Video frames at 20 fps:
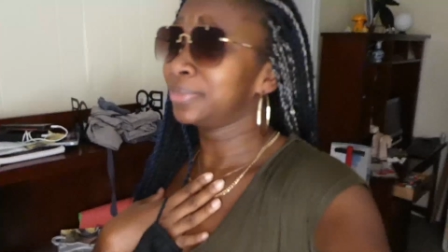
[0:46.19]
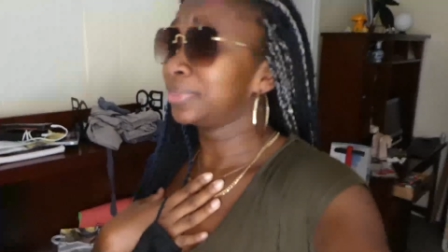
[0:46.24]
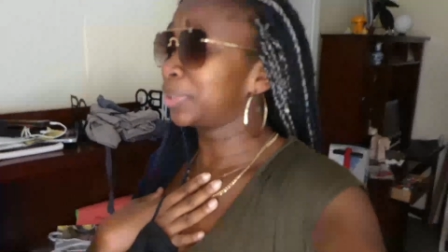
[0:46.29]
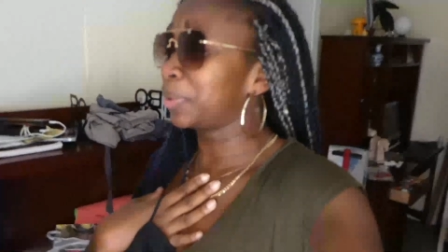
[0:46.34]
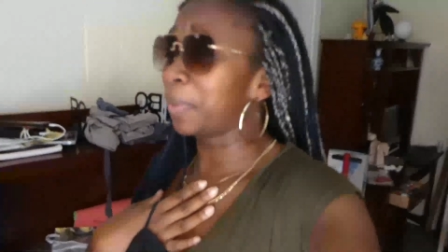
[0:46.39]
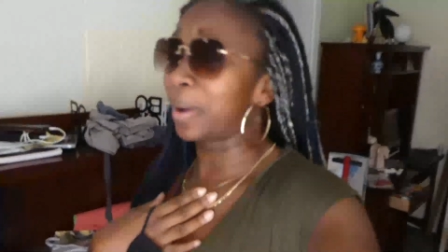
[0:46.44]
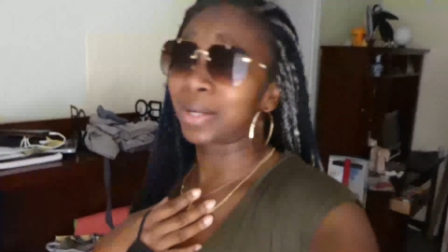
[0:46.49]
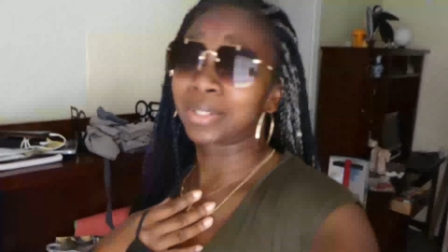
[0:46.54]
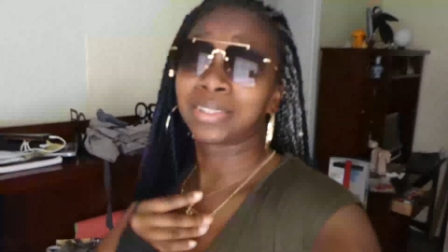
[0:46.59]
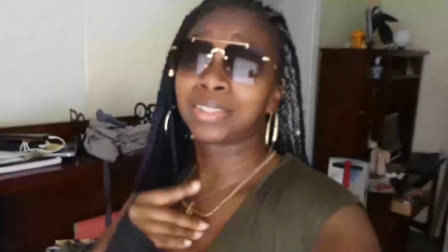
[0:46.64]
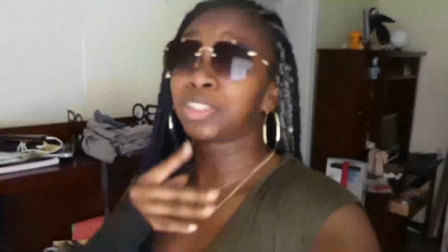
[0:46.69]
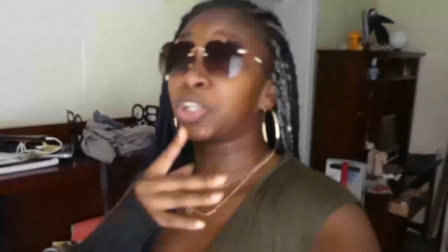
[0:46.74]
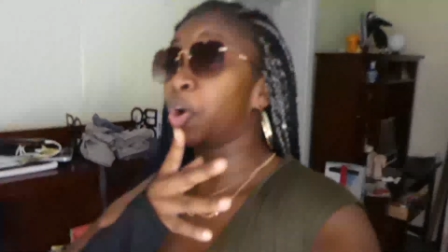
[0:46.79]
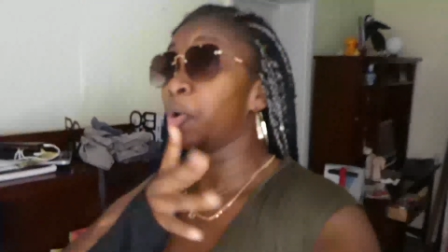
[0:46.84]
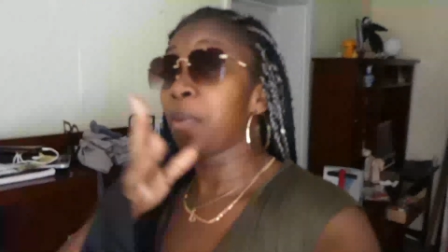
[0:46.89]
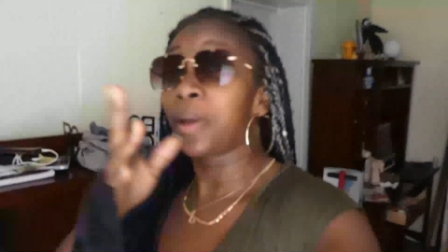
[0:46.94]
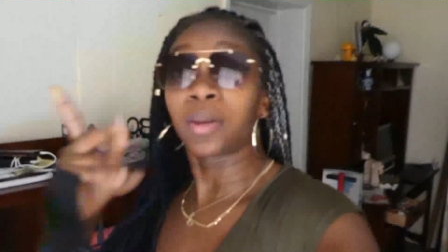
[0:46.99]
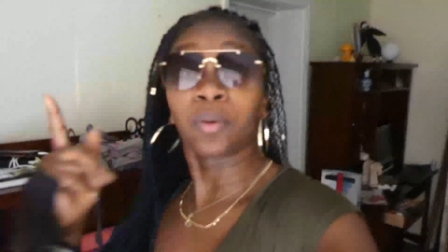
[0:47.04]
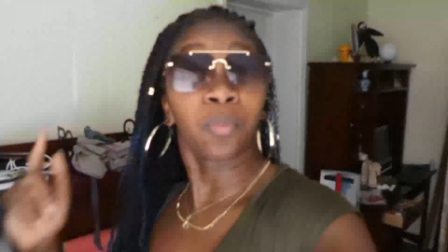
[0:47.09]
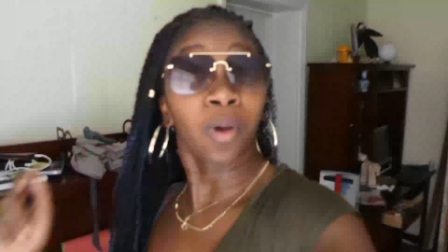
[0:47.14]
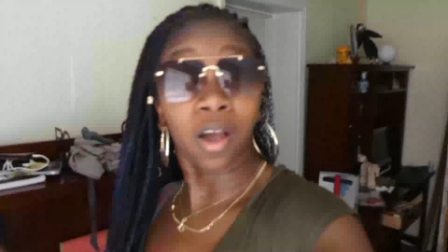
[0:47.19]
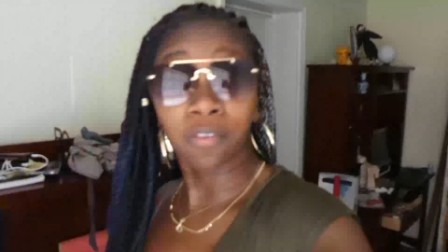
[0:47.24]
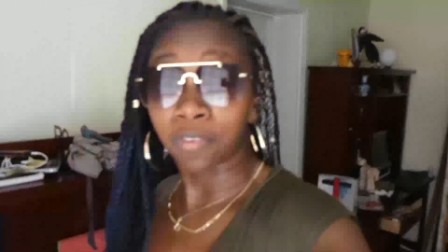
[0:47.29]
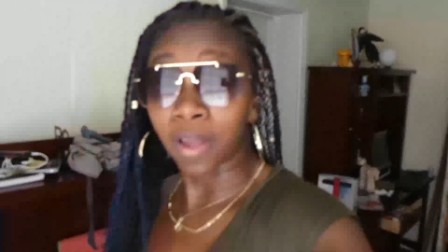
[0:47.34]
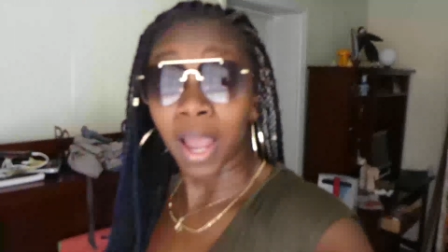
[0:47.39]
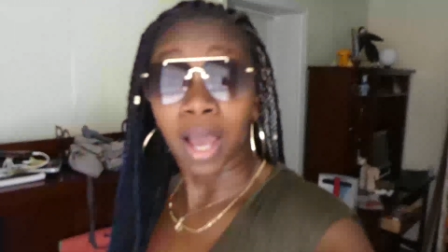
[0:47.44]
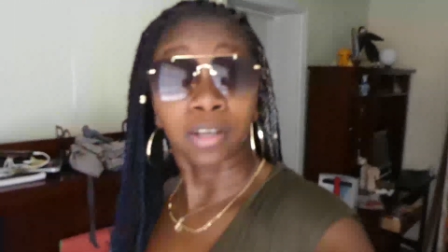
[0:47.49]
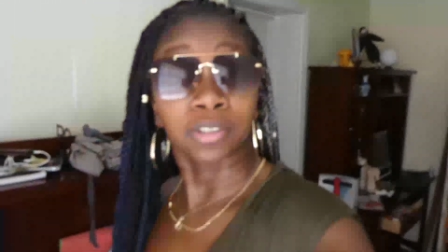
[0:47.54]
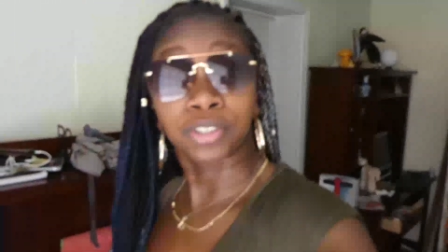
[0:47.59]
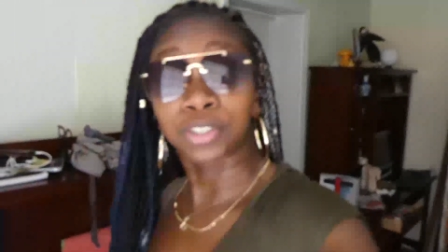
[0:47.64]
So I just go back to Waffle
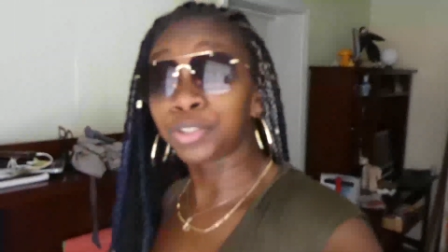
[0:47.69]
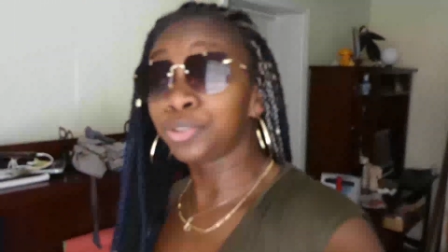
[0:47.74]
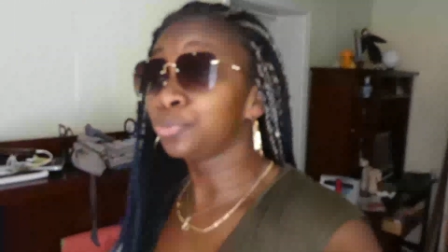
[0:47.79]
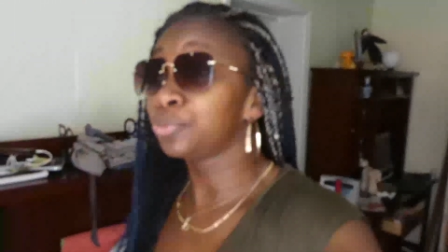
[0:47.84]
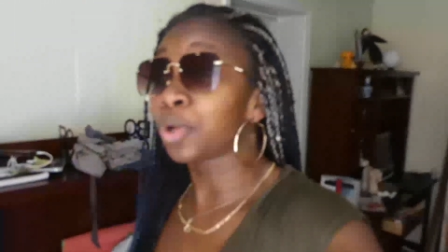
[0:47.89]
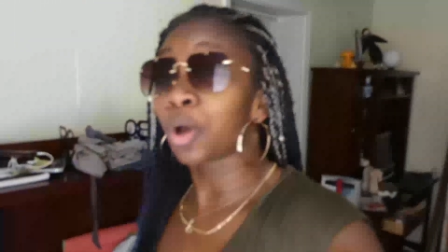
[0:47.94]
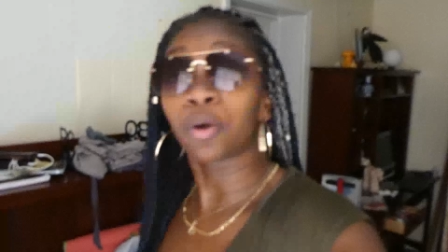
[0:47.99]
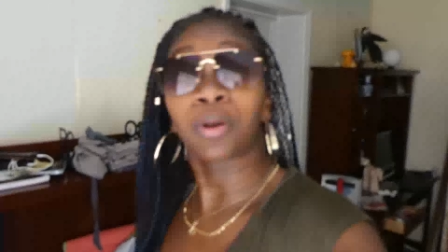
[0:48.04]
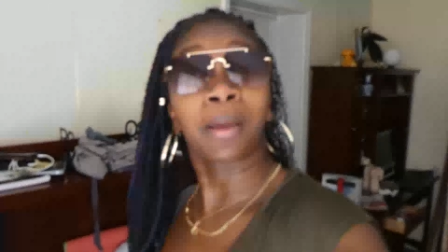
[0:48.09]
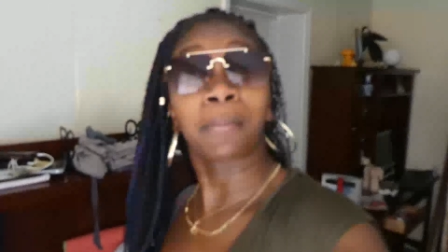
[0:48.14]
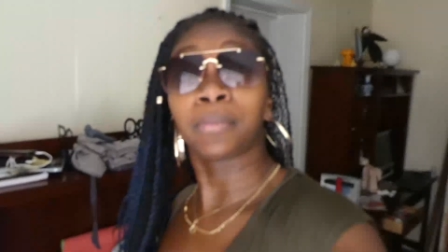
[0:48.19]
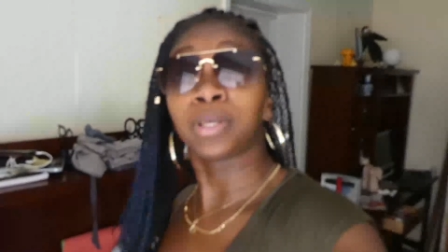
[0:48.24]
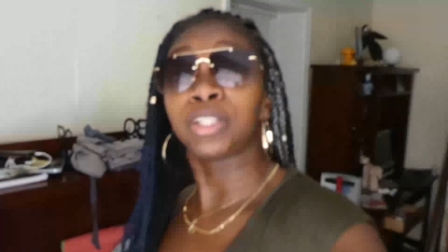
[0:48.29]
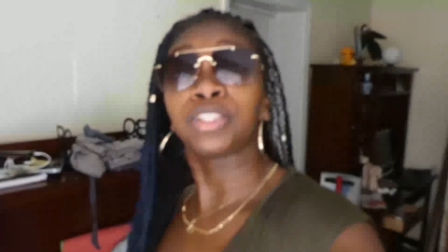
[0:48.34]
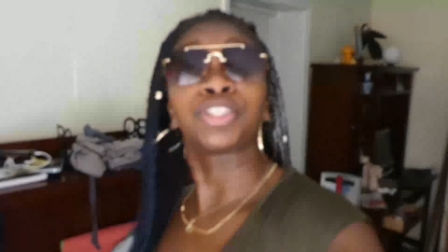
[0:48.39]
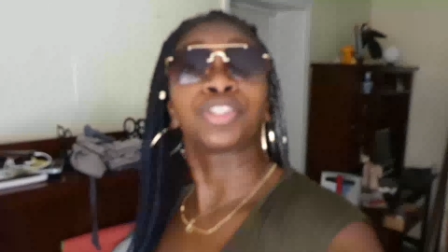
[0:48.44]
House and you know what I mean?